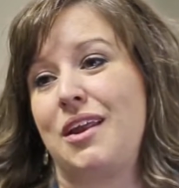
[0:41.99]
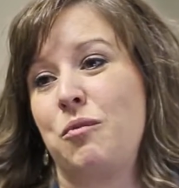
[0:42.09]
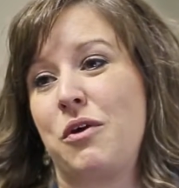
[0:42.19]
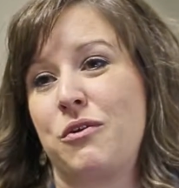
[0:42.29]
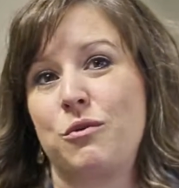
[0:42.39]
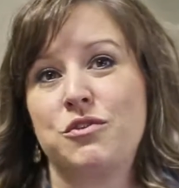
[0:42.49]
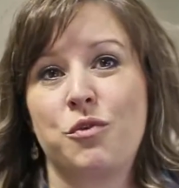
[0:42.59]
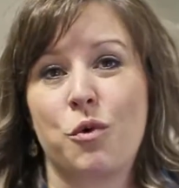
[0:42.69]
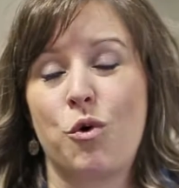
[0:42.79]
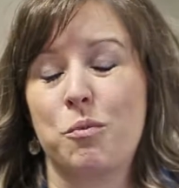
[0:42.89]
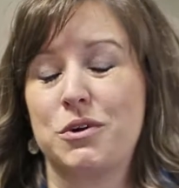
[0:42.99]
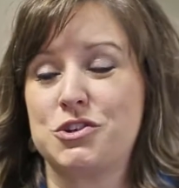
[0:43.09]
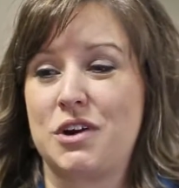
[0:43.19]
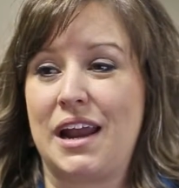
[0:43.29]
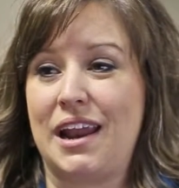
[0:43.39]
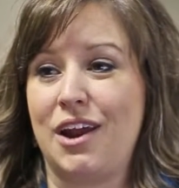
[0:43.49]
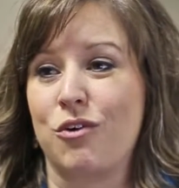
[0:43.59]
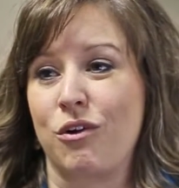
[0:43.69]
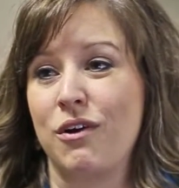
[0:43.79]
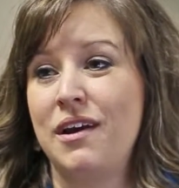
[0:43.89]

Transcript: whether it was for corporate training or